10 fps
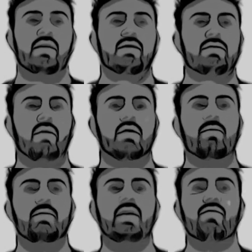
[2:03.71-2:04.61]
So
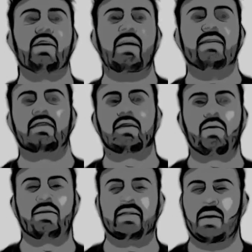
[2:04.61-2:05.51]
let me give you guys a
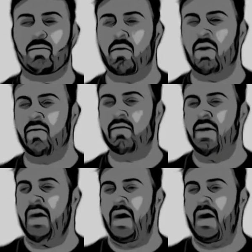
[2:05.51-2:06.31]
little example of